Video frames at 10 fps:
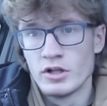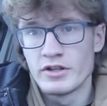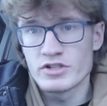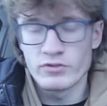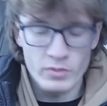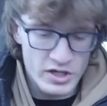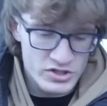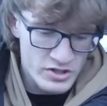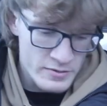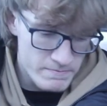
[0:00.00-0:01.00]
Thanks for
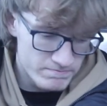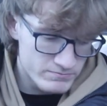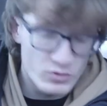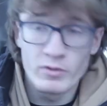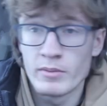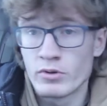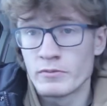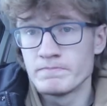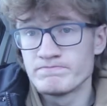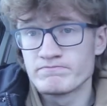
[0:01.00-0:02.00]
watching.
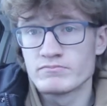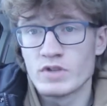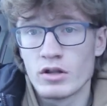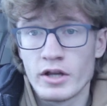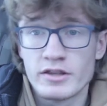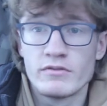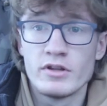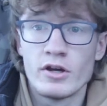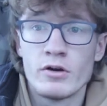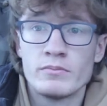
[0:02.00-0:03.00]
Remember, like the
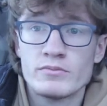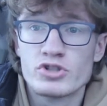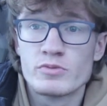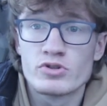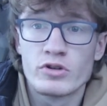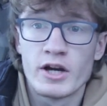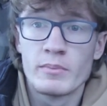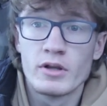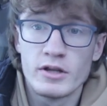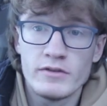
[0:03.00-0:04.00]
video,
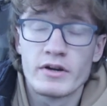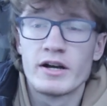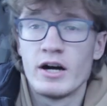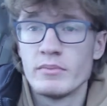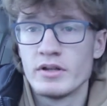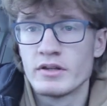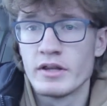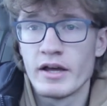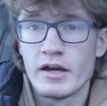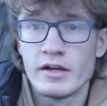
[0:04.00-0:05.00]
subscribe, leave a comment,
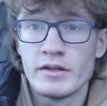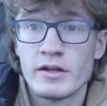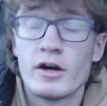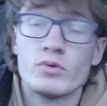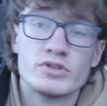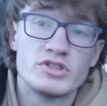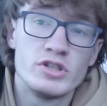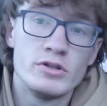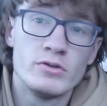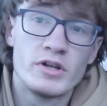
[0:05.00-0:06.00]
and I will
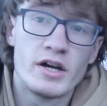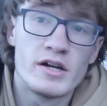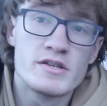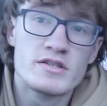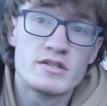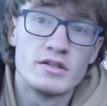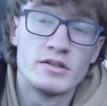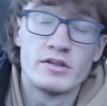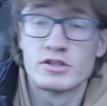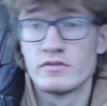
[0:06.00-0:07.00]
see you guys in
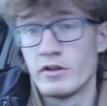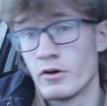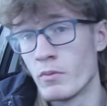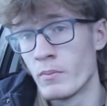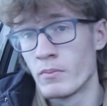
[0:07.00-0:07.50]
the next video.